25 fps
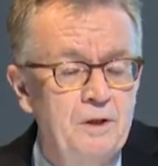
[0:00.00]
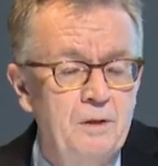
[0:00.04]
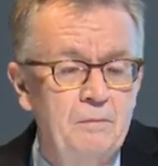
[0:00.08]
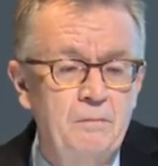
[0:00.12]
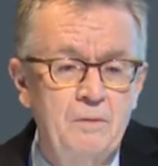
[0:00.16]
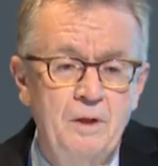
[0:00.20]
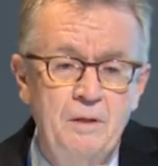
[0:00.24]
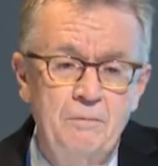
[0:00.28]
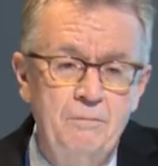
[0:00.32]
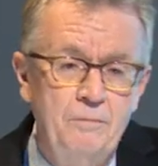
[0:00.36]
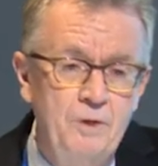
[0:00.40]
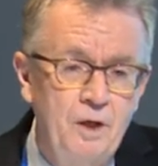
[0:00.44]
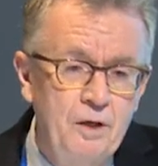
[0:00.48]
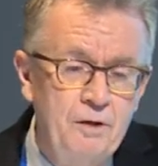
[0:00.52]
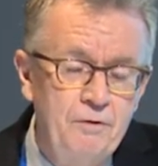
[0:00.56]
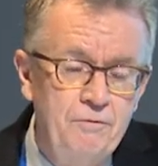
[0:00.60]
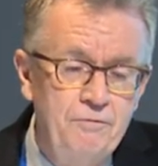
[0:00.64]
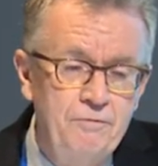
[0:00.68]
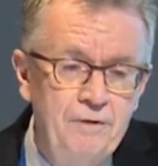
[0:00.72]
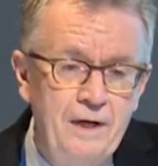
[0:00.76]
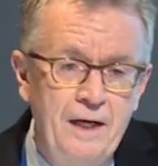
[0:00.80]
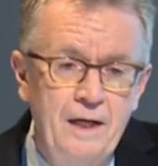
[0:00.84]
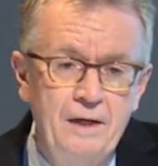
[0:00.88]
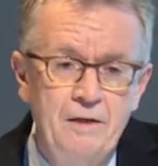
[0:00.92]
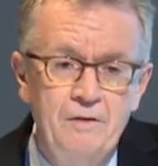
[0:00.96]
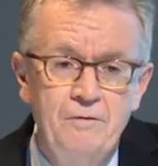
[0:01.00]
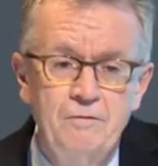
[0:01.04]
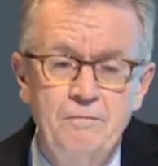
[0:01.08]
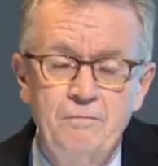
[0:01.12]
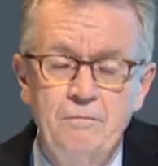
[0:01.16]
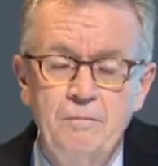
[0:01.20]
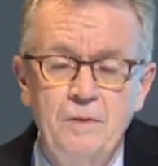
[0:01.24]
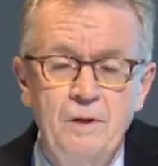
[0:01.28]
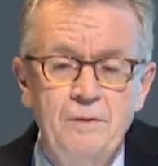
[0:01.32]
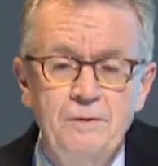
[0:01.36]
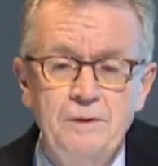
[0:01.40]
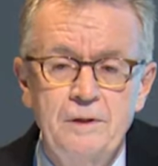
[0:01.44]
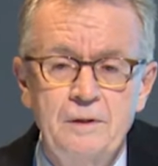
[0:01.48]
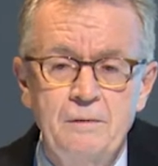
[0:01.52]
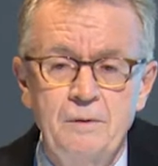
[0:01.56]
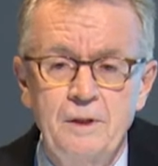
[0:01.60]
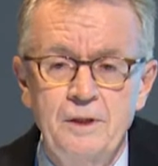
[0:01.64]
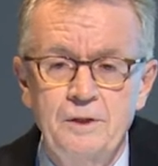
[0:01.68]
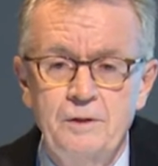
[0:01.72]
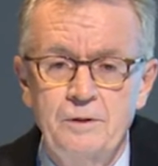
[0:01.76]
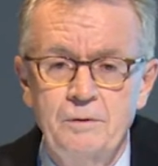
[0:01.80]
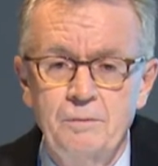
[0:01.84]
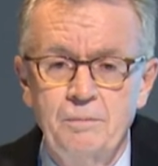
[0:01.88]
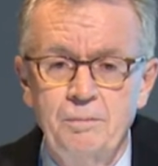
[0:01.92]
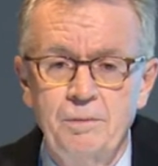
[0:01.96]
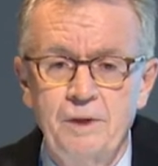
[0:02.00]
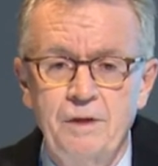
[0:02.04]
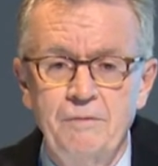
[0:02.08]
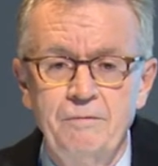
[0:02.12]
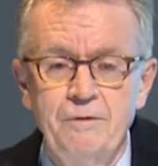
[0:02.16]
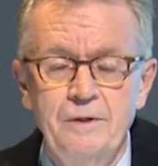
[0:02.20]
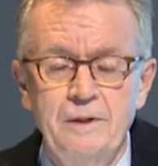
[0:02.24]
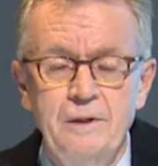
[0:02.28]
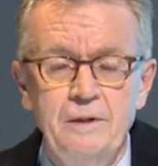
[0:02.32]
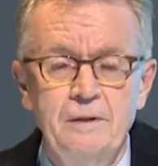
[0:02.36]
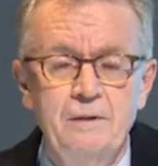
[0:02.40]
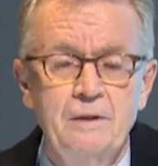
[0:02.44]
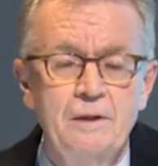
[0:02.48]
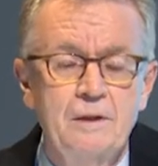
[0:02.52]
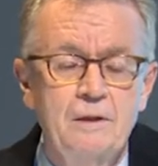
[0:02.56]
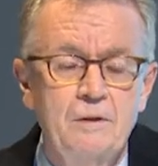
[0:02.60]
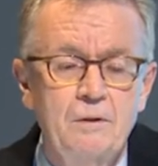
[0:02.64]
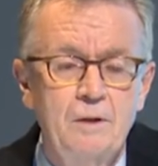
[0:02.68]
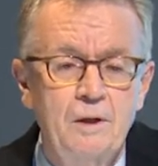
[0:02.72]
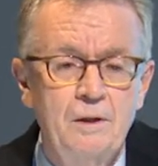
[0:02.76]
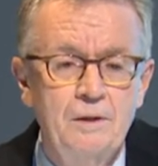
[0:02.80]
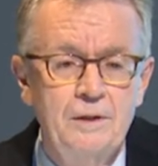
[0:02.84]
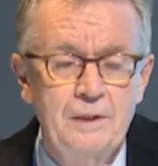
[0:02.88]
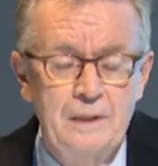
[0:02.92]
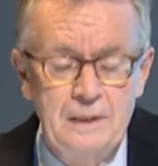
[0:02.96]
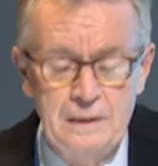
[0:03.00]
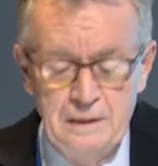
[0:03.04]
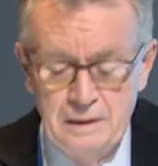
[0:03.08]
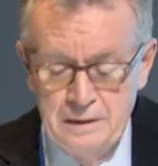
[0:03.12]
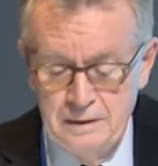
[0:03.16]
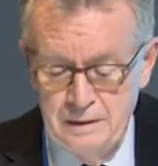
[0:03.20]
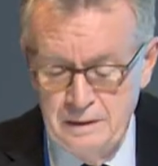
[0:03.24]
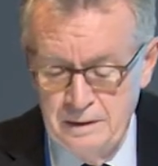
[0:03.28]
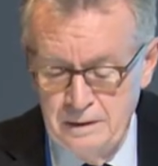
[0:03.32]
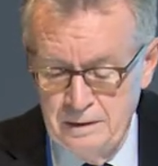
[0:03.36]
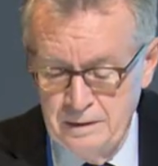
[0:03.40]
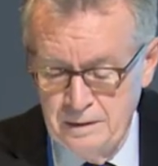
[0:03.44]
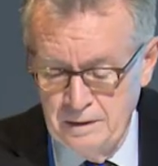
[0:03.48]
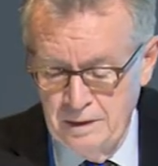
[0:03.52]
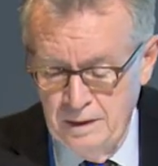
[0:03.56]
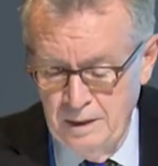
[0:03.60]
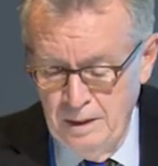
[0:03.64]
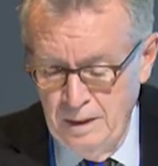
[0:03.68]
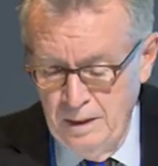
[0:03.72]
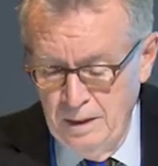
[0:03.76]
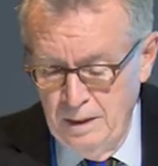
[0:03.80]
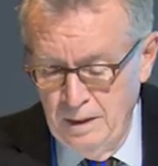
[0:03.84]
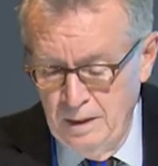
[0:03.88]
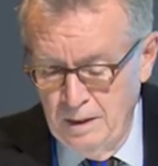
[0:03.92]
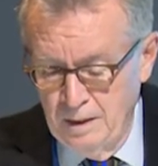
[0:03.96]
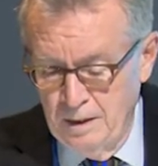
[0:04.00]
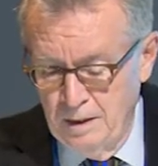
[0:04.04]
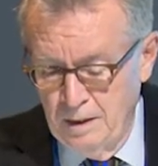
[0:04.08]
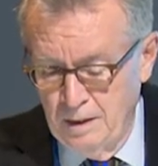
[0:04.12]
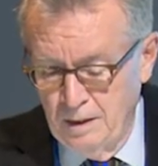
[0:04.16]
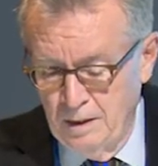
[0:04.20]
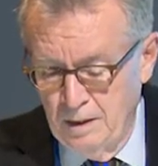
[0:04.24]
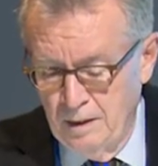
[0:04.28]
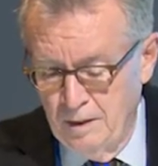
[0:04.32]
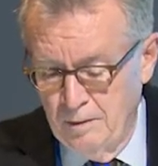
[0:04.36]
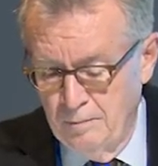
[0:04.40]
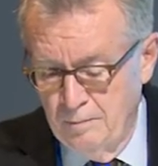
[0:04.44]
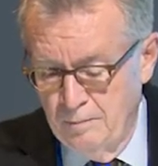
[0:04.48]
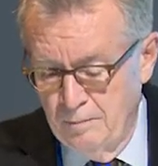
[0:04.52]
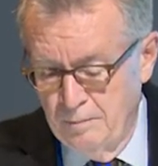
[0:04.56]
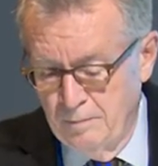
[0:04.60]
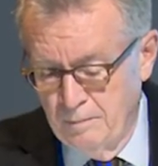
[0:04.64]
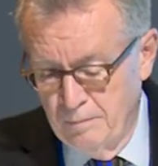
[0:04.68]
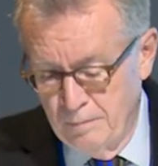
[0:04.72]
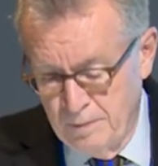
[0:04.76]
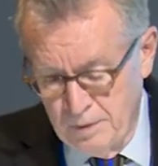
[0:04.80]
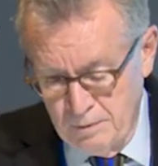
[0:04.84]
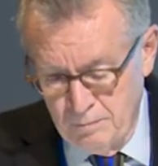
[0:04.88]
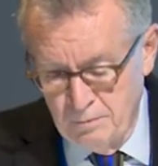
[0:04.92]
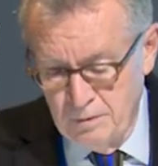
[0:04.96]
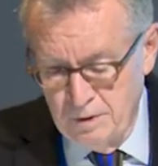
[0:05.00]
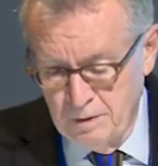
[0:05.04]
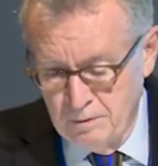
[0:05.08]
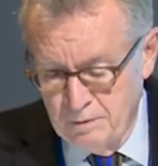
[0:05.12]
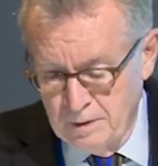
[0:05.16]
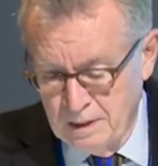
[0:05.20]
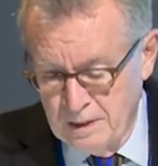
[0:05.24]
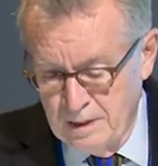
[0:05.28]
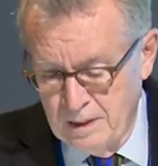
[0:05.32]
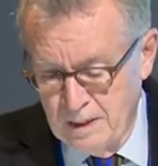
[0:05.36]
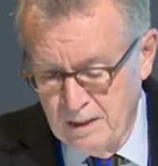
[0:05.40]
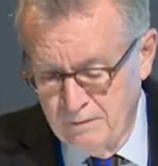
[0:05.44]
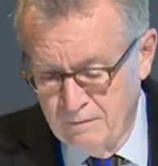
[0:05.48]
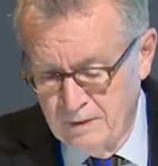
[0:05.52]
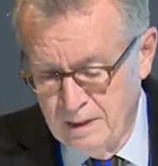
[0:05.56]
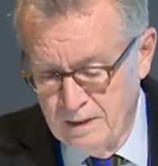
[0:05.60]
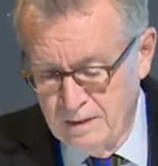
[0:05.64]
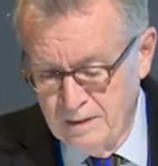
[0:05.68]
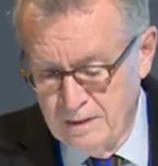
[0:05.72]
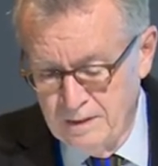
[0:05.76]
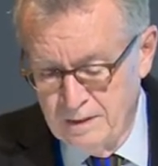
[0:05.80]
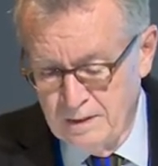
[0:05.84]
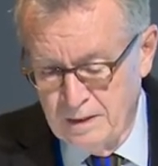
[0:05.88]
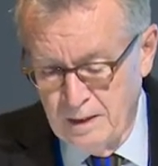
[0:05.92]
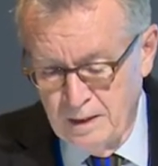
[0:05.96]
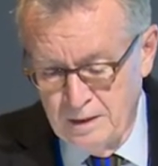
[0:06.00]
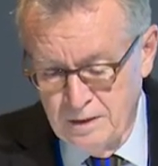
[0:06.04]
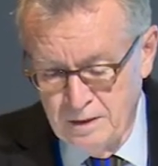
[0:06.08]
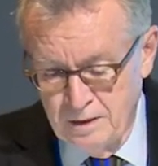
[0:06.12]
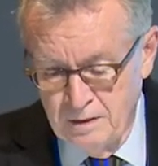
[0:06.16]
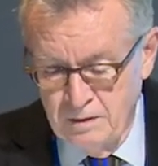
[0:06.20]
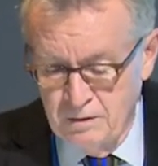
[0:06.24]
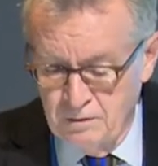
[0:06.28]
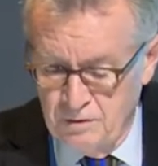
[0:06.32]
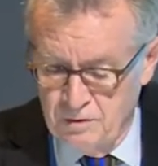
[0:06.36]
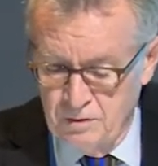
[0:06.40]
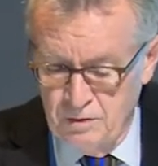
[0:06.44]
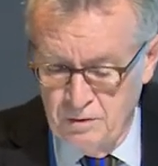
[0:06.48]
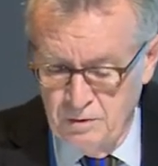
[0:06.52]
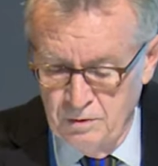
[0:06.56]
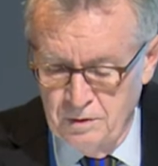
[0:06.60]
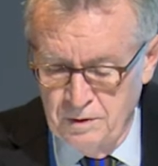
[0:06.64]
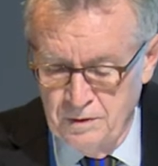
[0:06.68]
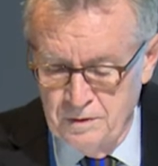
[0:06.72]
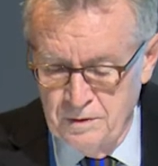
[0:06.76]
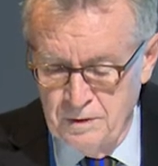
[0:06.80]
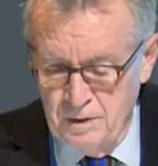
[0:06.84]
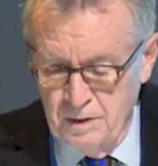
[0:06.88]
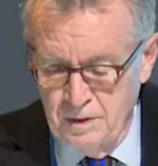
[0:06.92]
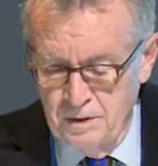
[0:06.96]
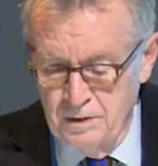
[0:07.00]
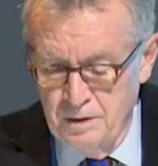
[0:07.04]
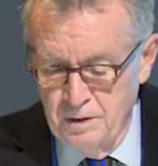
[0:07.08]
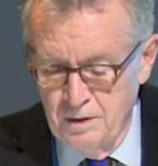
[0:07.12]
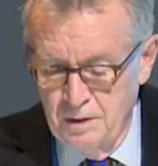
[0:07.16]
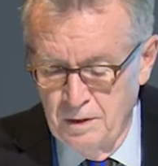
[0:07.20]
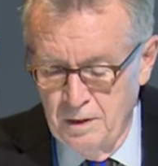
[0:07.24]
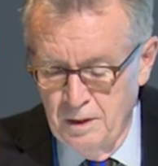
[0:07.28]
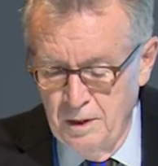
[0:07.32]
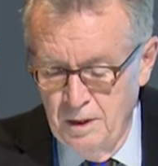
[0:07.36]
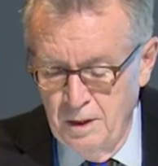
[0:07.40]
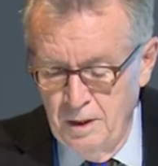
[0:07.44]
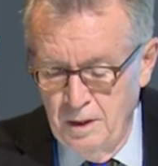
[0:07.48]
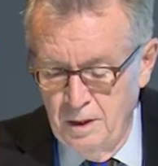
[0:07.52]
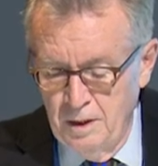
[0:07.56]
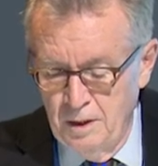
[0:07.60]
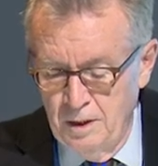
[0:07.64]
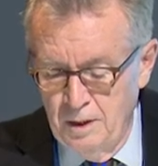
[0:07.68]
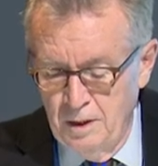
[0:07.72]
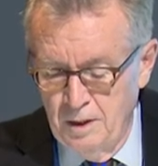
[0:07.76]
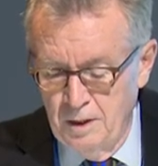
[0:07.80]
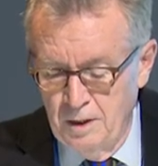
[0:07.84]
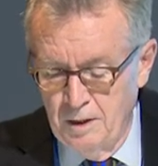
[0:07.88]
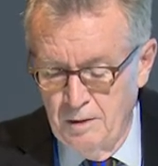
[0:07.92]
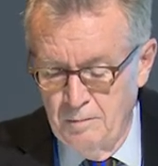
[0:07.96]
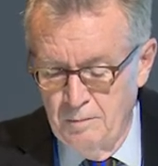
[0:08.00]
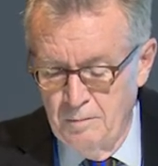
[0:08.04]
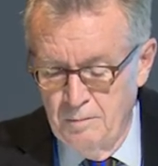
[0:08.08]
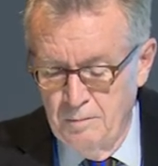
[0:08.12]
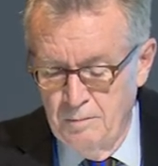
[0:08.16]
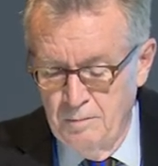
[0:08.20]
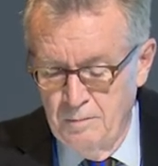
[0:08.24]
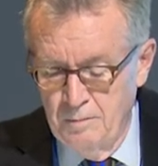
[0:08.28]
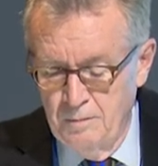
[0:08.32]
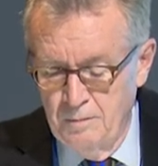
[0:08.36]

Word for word: I'm not a fan of multidimensional poverty and inequality indices, but we can have that discussion. It's a good discussion. I